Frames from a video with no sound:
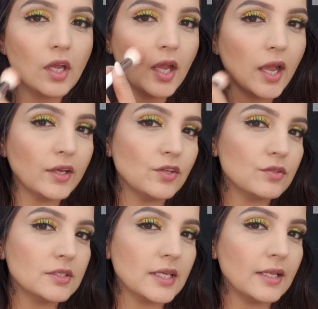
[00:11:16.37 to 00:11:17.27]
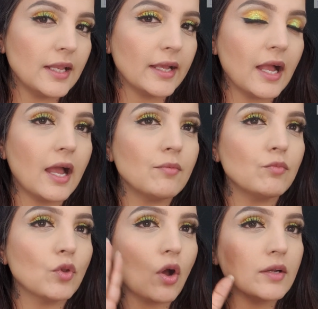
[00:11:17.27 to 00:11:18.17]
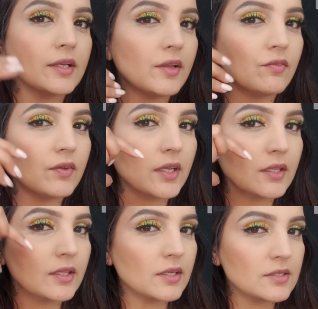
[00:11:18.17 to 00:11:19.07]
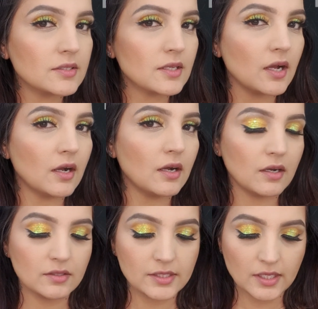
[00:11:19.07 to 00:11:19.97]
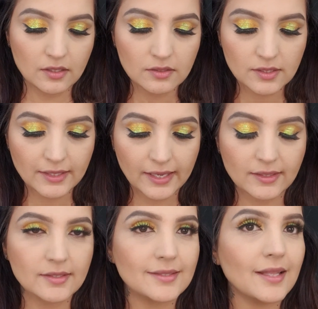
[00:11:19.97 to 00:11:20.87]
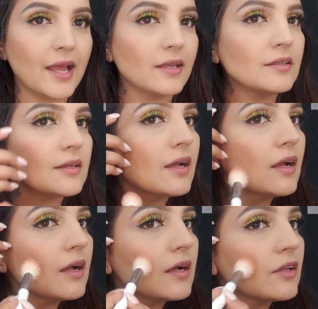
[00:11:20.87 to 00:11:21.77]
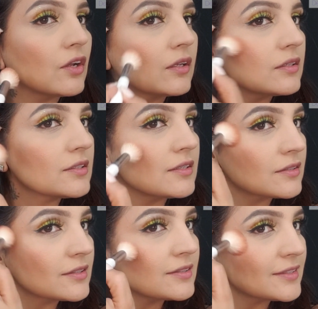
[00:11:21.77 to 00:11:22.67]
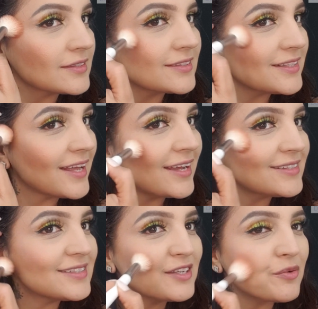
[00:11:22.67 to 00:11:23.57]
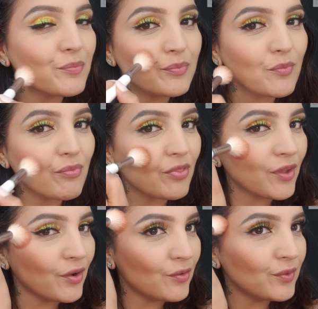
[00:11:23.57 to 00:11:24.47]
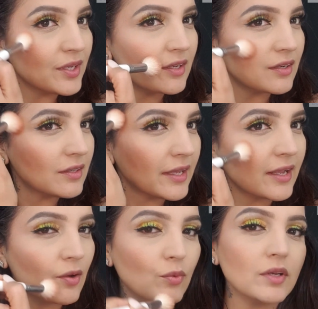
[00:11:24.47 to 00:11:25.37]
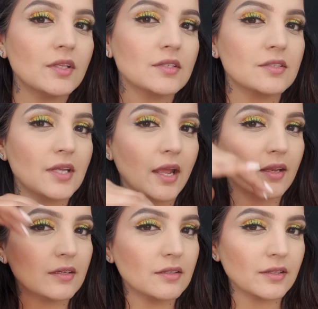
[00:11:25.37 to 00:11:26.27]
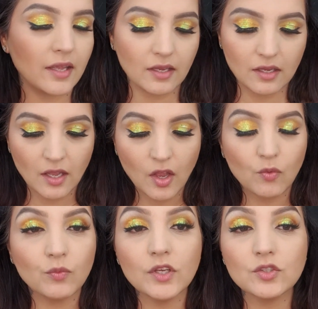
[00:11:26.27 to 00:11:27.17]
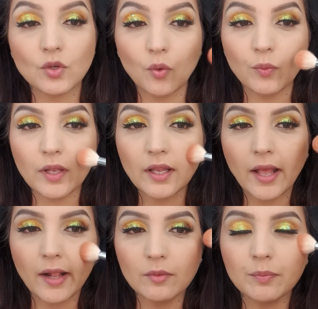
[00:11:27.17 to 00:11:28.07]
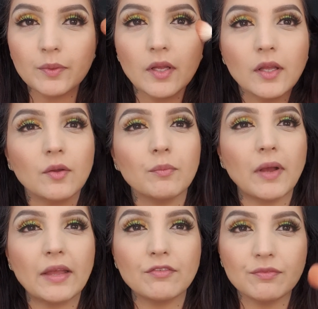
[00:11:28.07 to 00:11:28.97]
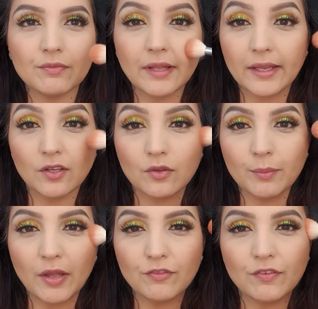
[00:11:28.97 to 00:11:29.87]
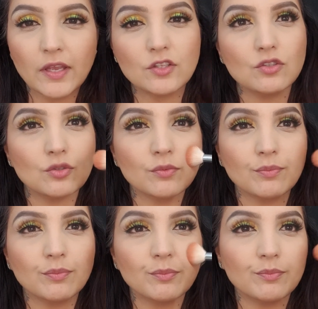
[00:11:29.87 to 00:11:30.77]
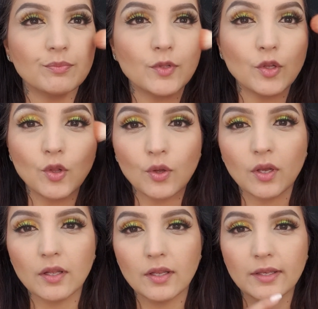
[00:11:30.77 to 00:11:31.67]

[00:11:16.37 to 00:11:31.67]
And you see, like, I'm not leaving this tilt, like the slant, not the tilt, the slant over here. Like, I want this diagonal thing, which will help my, like, you know, my face to look a